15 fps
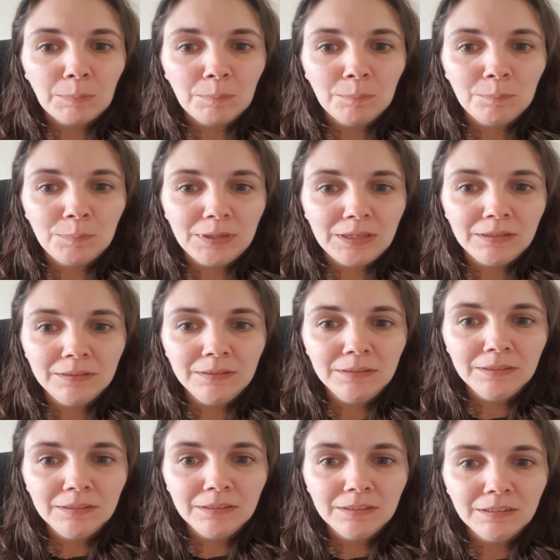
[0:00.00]
bin
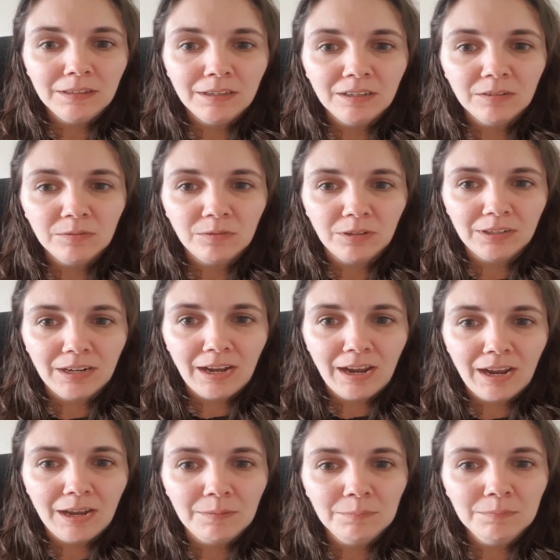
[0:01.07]
for
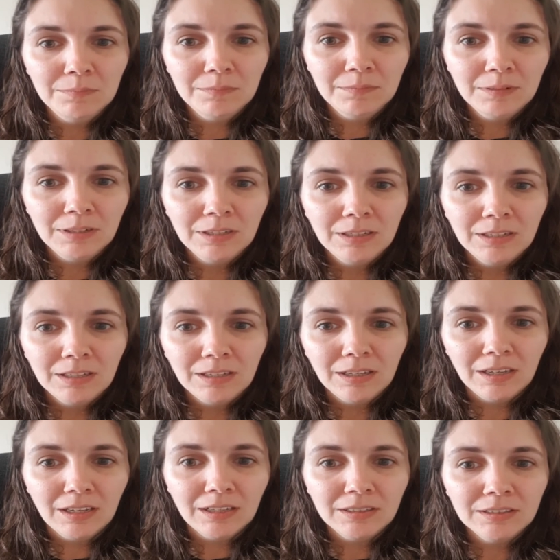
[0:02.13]
am,
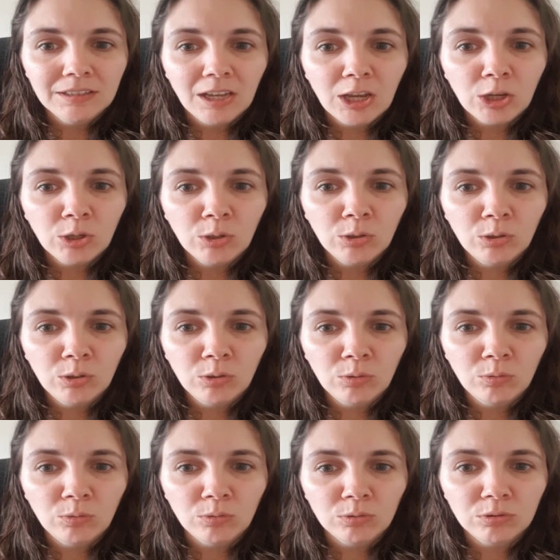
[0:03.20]
and
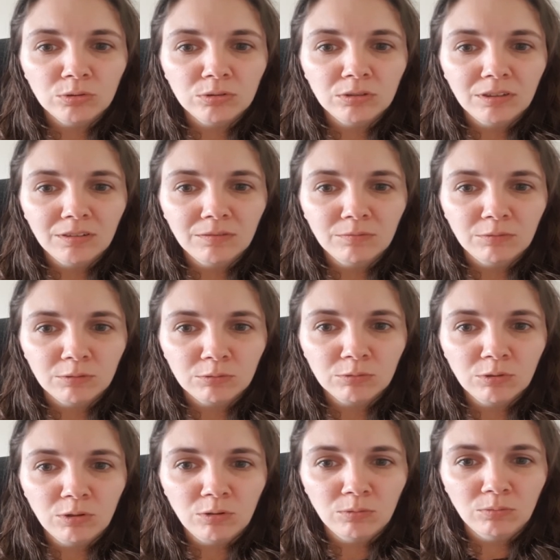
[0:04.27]
groß for
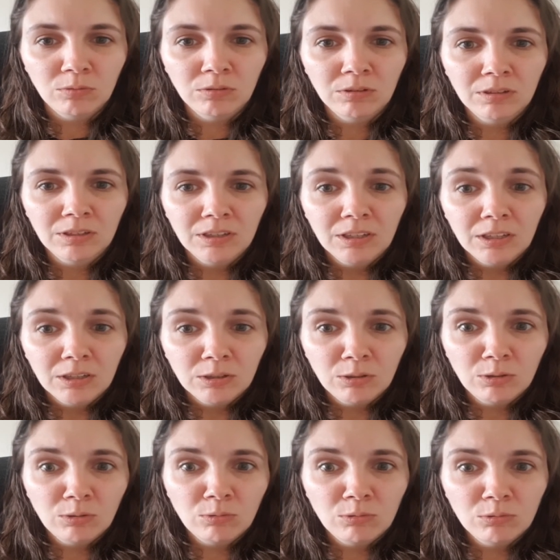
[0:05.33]
tall.
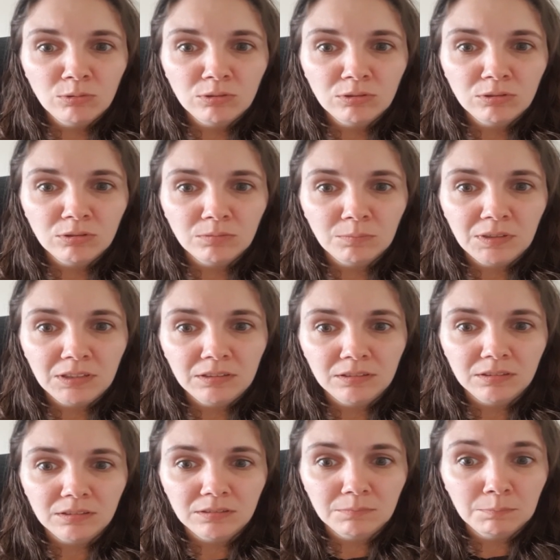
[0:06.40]
Groß
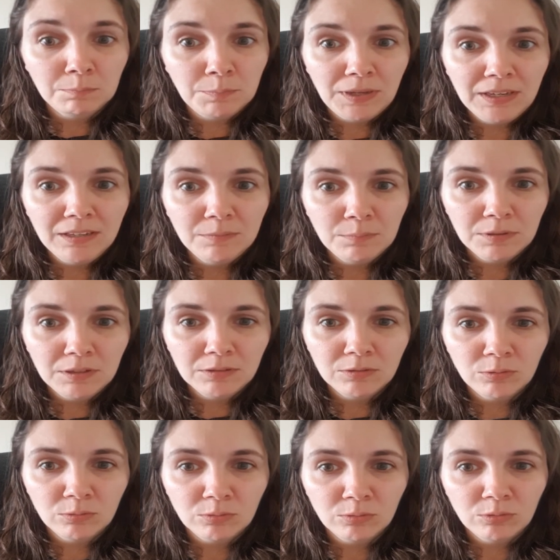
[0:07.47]
means big, but it's
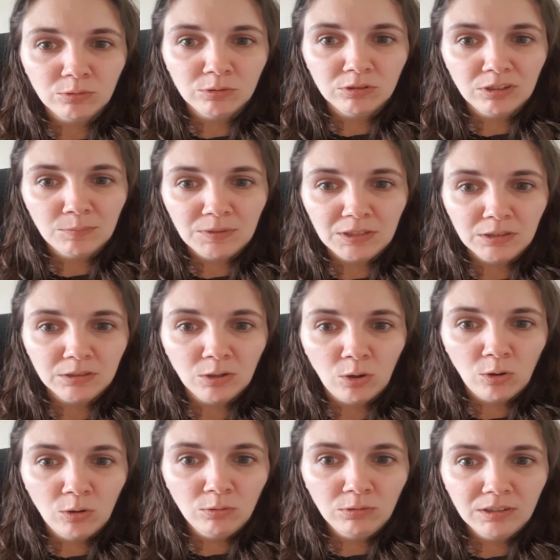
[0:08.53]
also used to mean
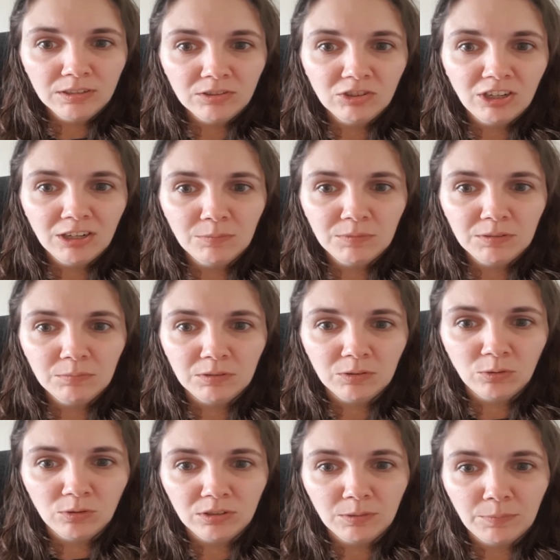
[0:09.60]
tall in German when
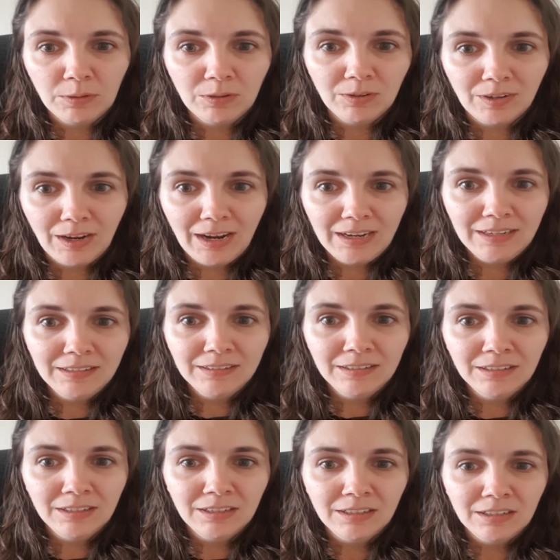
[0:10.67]
talking about your height.
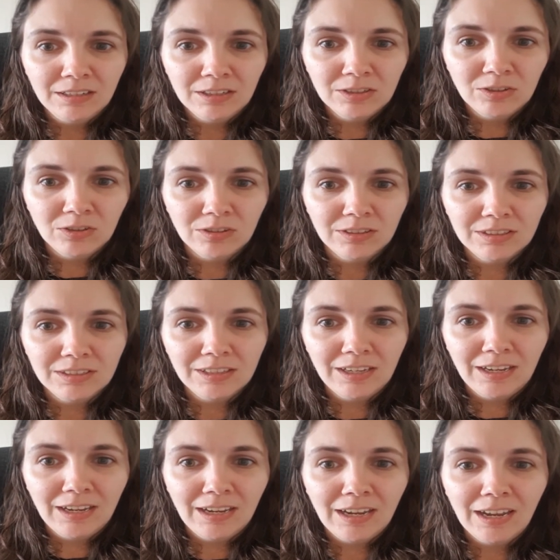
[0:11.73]
So you can
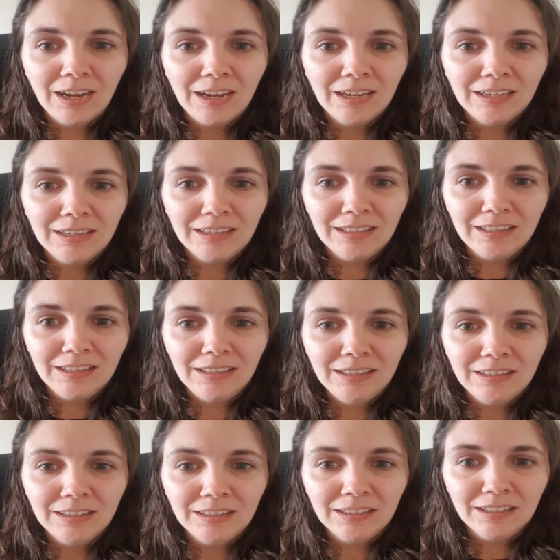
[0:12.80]
say
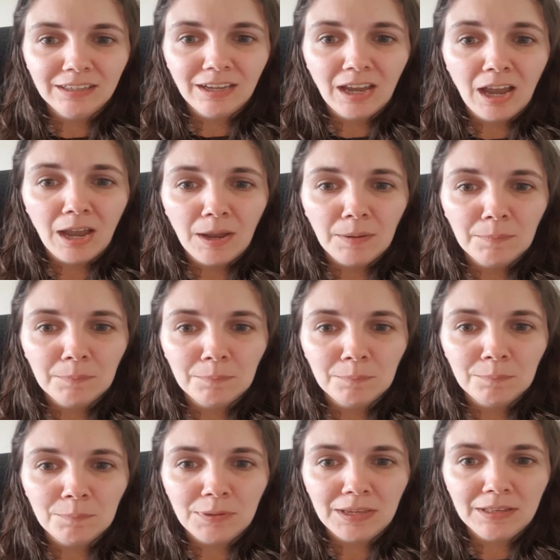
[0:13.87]
ich
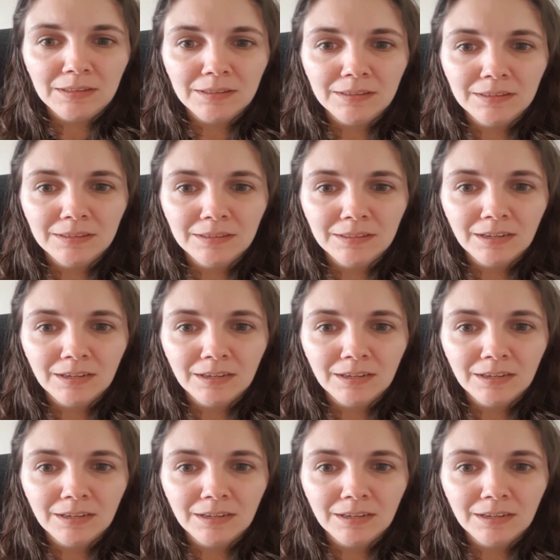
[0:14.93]
bin